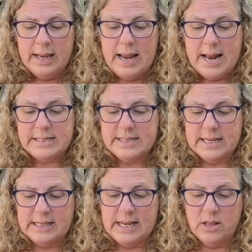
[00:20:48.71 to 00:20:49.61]

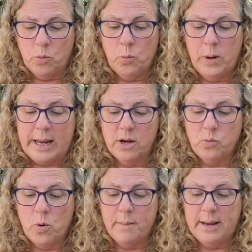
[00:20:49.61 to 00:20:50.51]
Instantly, the
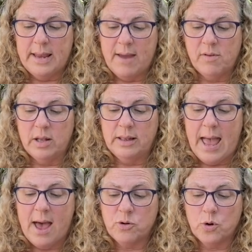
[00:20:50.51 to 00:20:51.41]
wicked woman gave a
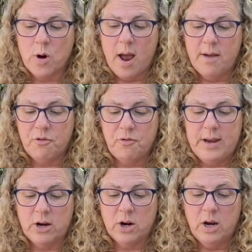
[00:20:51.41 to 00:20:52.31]
loud cry of
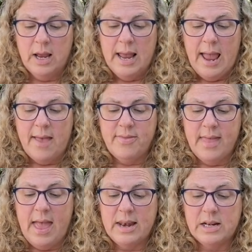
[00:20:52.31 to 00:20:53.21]
fear, and
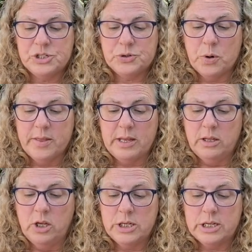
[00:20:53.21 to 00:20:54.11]
then, as Dorothy
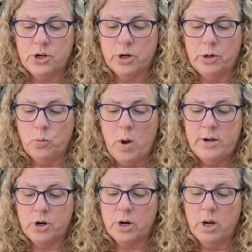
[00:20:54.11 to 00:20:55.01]
looked at her in
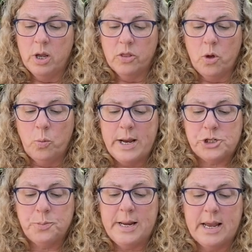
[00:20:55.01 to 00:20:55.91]
wonder, the
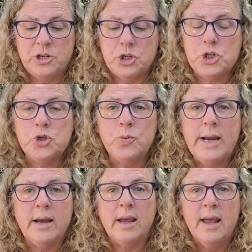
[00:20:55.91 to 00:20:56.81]
witch began to
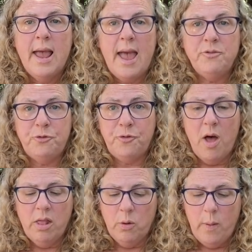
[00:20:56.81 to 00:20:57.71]
shrink and
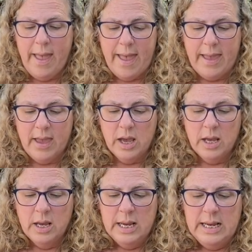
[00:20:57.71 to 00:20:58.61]
fall away.
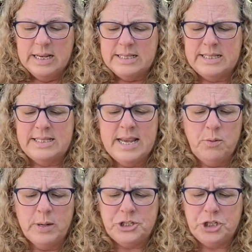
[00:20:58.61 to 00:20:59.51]
"See
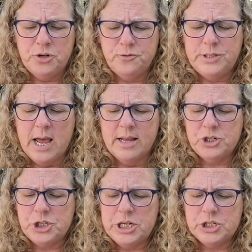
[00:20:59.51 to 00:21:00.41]
what you've done,"
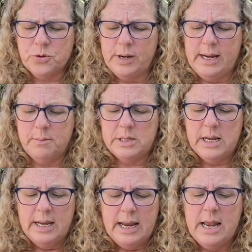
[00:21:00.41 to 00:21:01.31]
she screamed.
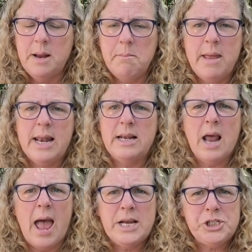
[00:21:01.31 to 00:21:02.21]
"In a minute
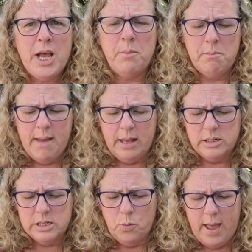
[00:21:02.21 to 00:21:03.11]
I shall
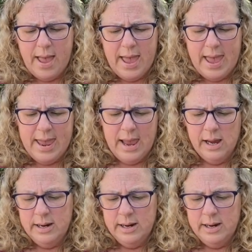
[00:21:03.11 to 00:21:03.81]
melt away."